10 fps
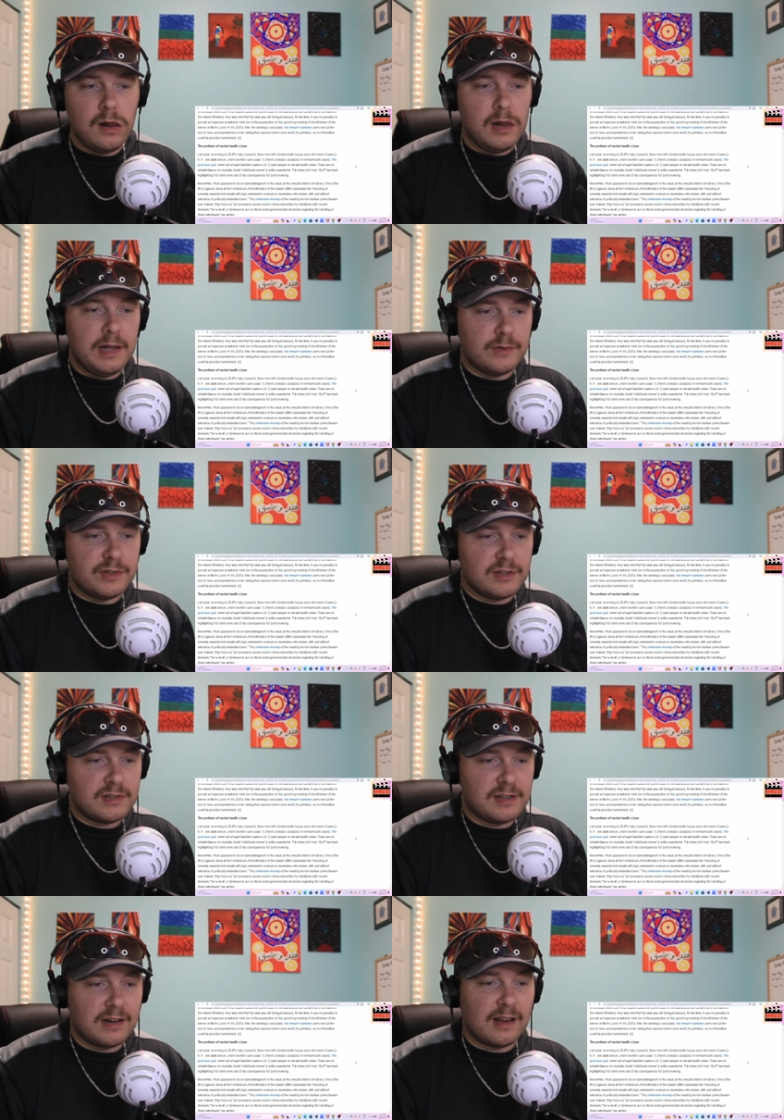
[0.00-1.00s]
He was just
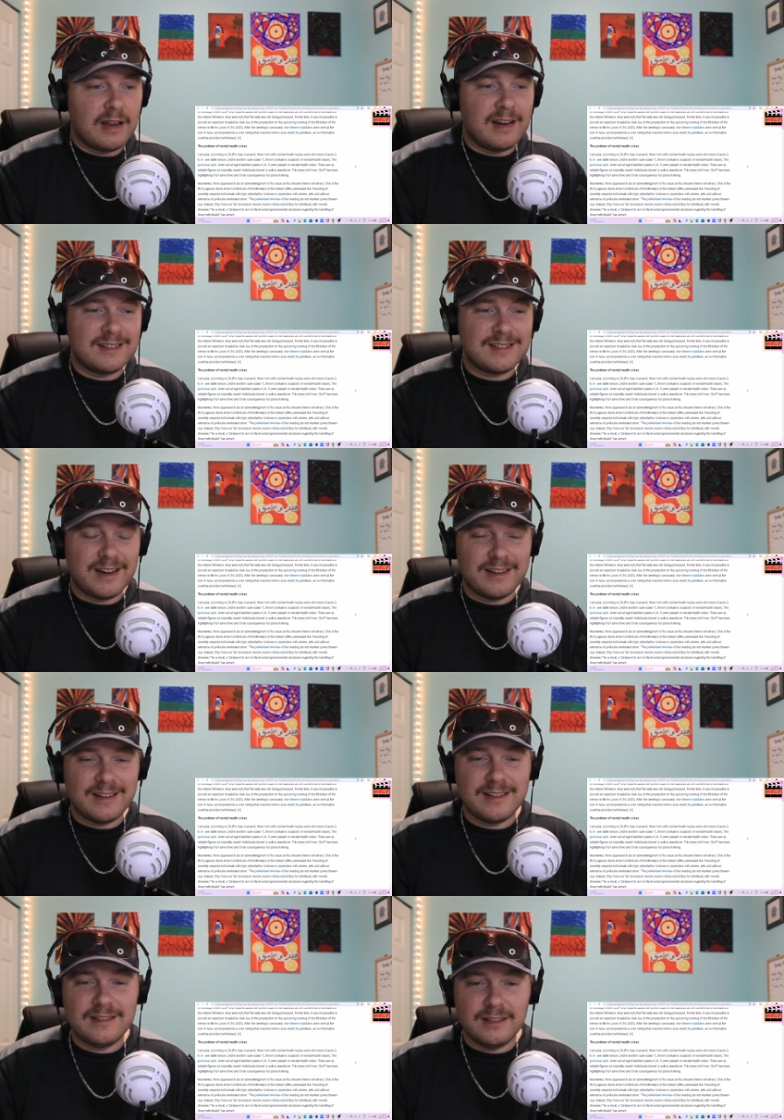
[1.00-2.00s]
in an
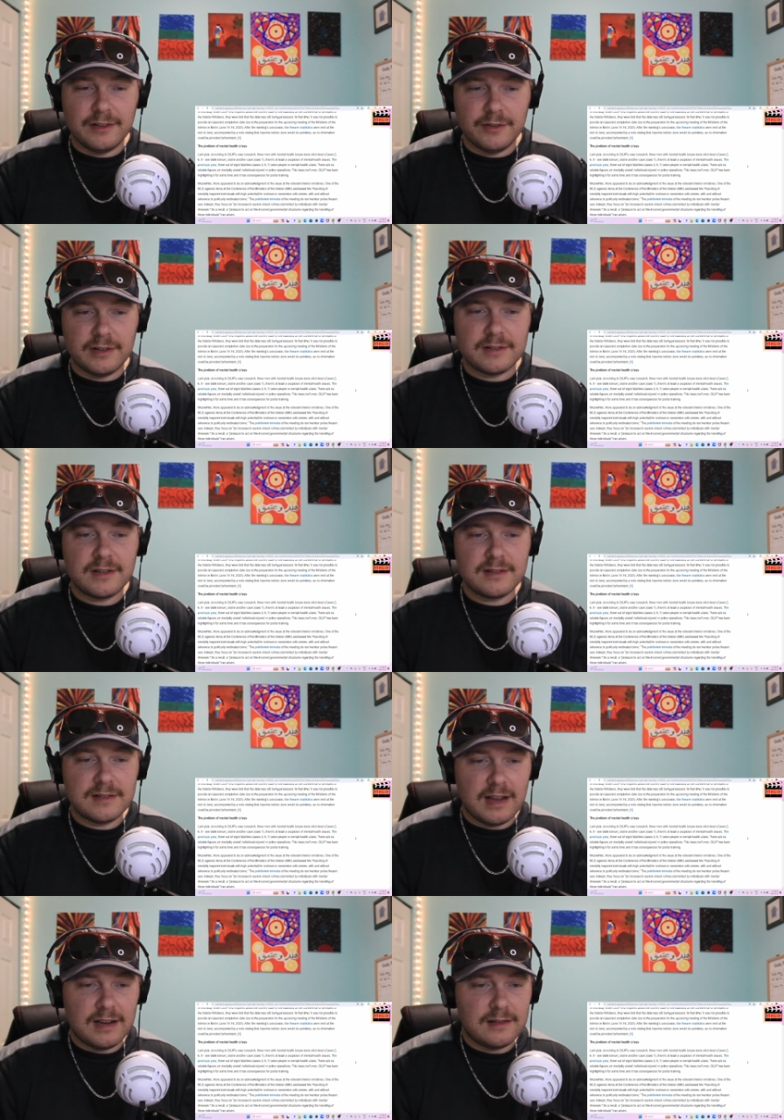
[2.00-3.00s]
excited, delirious
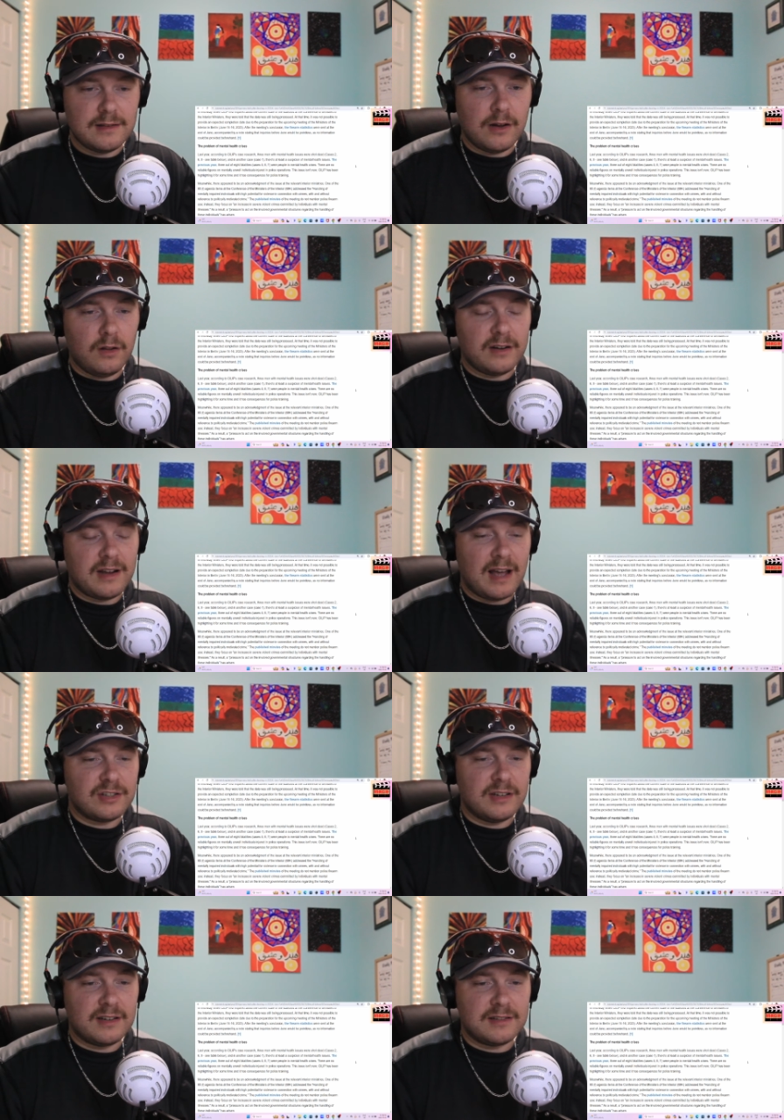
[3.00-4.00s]
state. They call it
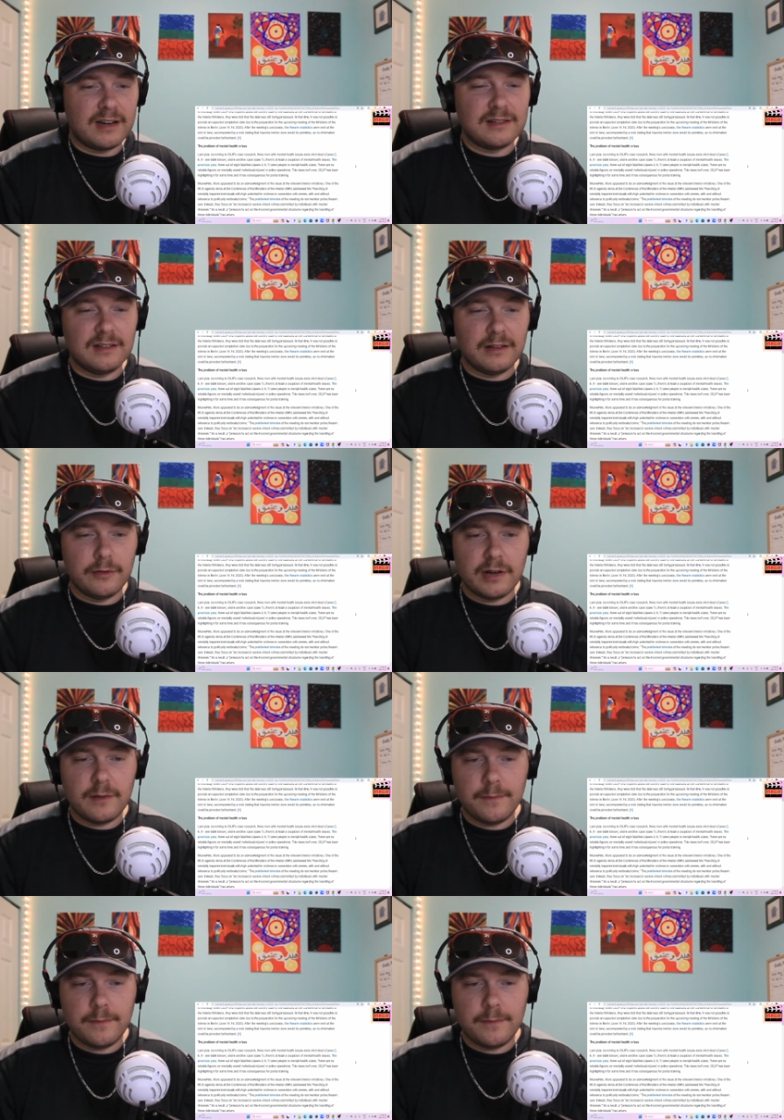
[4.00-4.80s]
actually excited delirium,